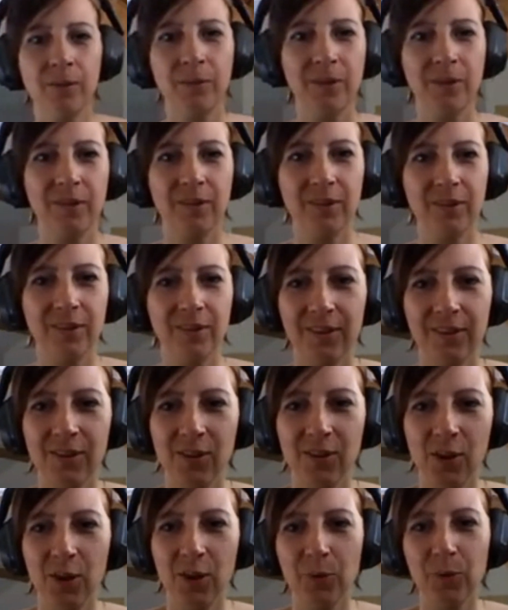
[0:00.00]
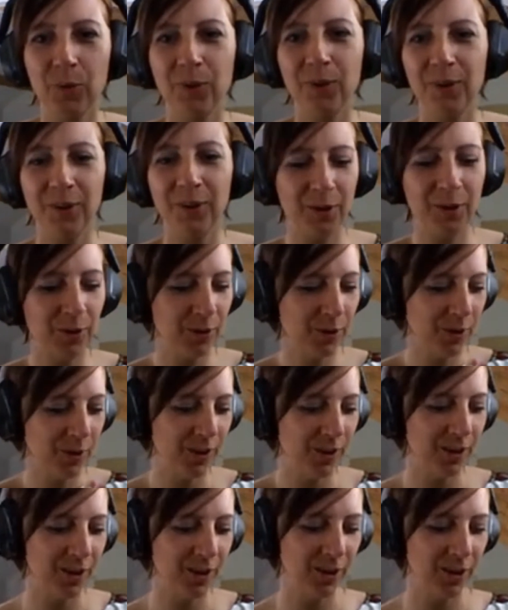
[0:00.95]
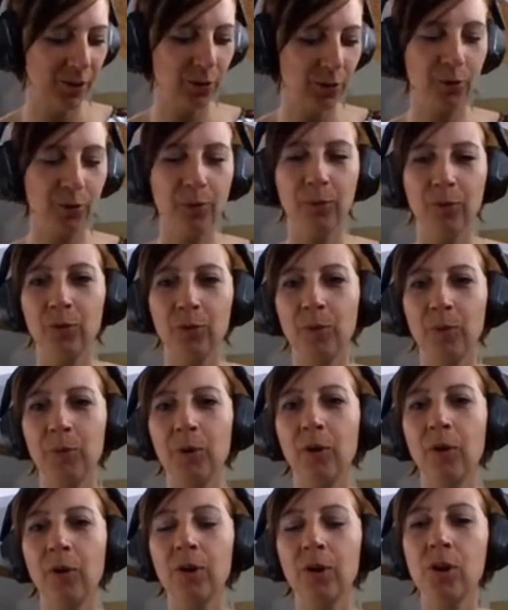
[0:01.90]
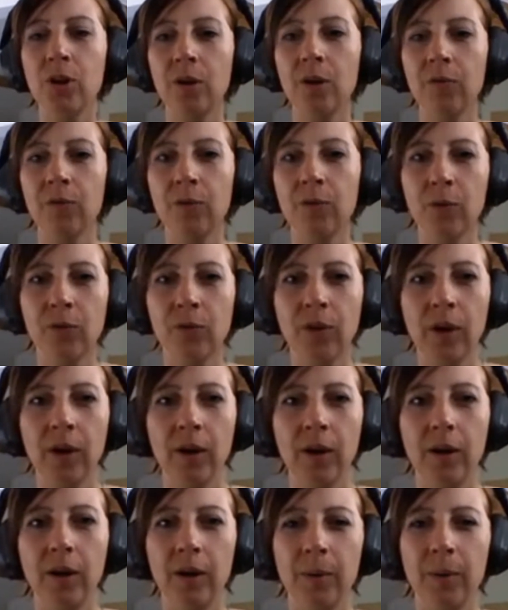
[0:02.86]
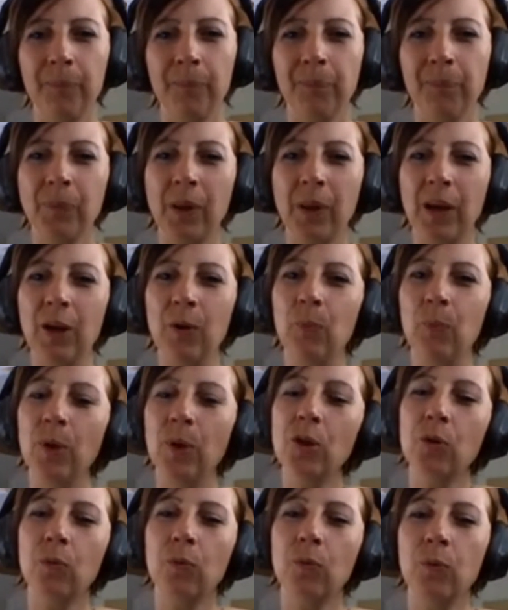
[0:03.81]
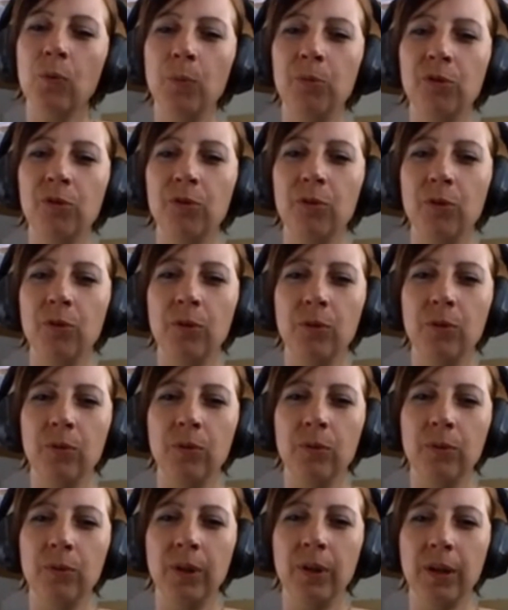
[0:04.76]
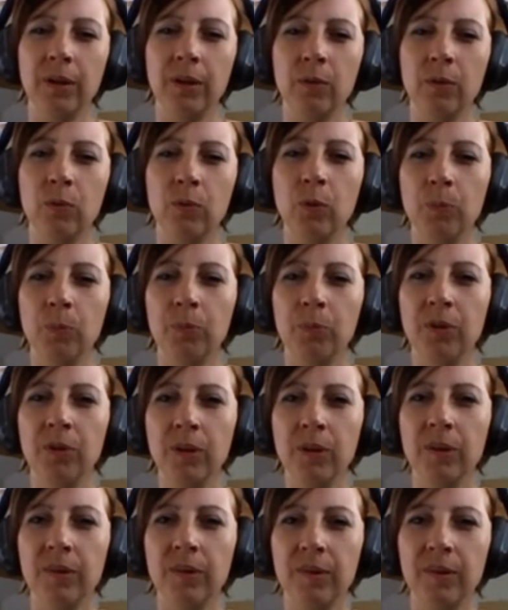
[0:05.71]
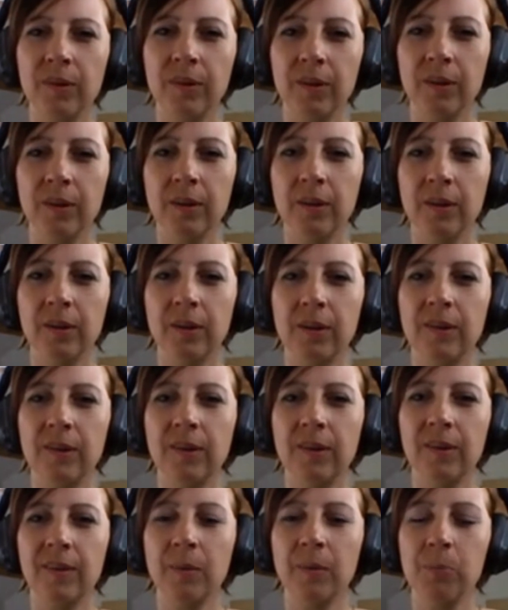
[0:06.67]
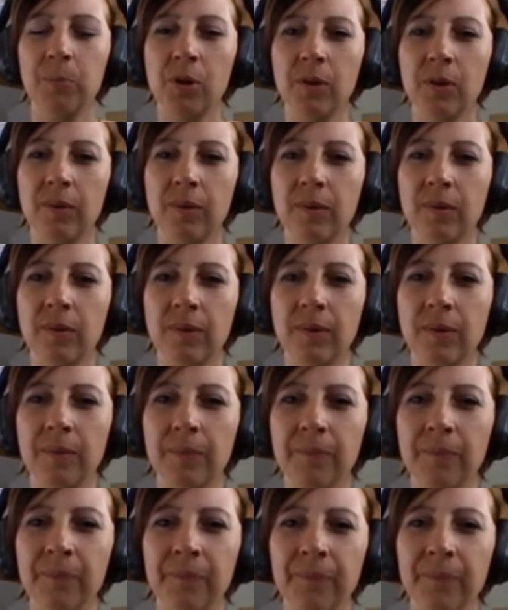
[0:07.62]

It's a general terminology, of course. In which groups do you then group these exceptions?